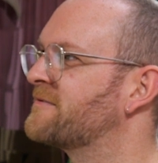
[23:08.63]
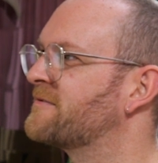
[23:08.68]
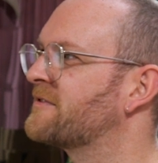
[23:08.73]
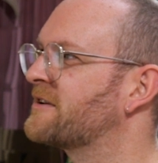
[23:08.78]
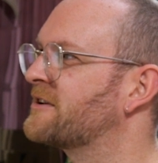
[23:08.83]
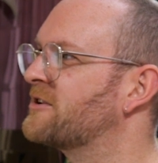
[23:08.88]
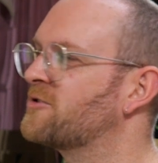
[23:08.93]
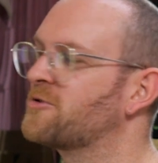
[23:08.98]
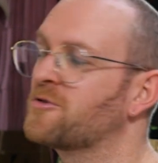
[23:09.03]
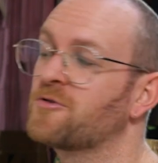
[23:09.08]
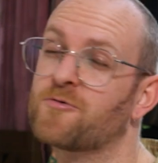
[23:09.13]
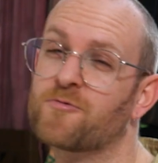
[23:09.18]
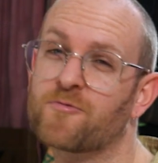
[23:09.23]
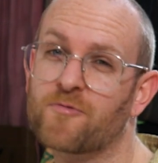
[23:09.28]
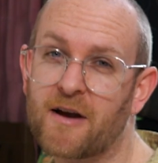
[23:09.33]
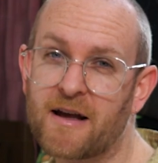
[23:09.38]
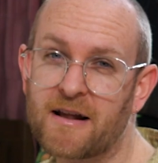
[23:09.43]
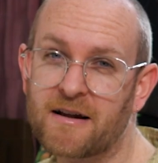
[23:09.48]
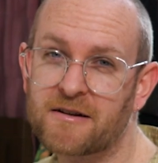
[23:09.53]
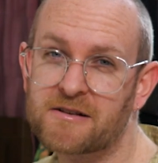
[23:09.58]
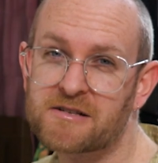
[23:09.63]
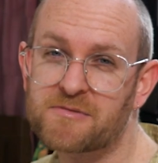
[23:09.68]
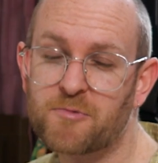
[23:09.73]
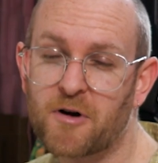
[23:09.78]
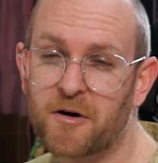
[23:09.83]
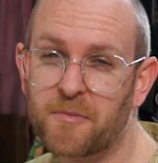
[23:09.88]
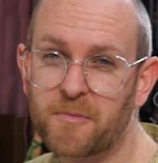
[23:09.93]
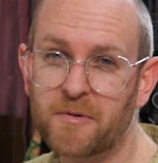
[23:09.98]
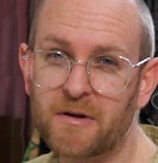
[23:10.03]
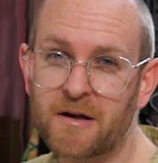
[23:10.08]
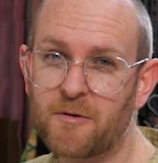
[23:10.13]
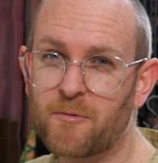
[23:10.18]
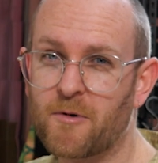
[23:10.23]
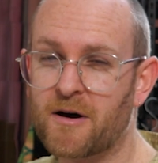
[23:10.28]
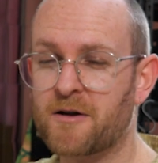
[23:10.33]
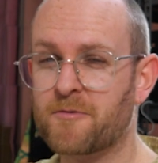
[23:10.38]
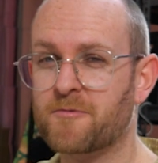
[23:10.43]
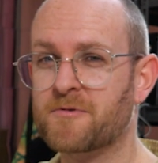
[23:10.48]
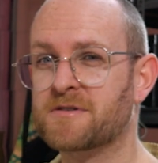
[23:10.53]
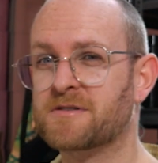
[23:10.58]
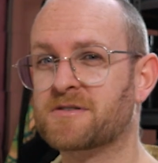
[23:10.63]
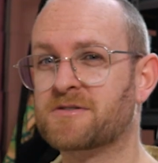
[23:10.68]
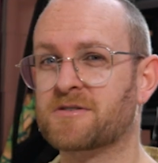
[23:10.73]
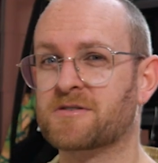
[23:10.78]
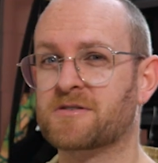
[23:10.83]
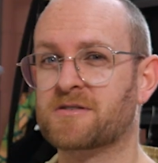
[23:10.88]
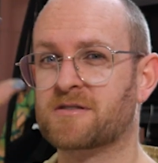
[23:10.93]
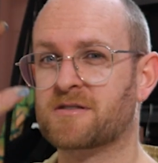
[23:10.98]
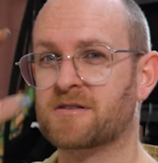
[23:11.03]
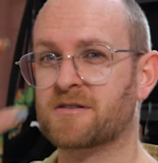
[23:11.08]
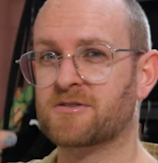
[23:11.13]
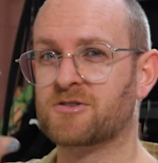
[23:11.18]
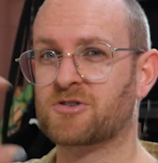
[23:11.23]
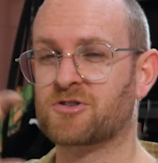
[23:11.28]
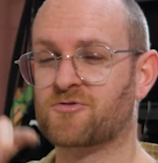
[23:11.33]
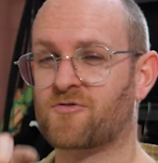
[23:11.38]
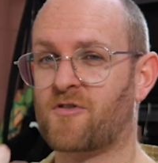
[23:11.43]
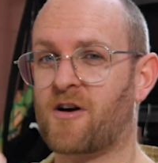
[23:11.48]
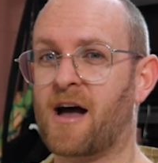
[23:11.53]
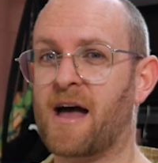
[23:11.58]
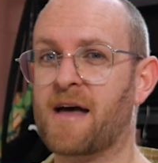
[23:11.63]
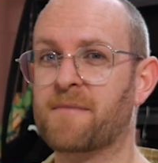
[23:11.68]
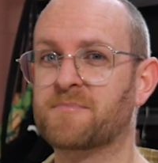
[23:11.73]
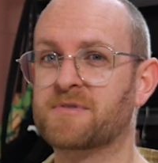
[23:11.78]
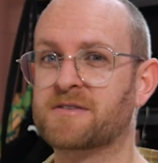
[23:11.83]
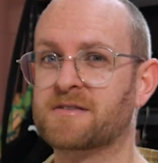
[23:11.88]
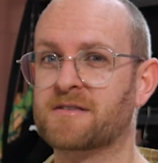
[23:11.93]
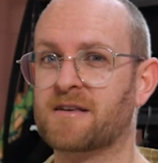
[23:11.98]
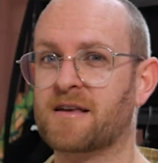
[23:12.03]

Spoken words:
Like you couldn't read it as properly when it was just the stripes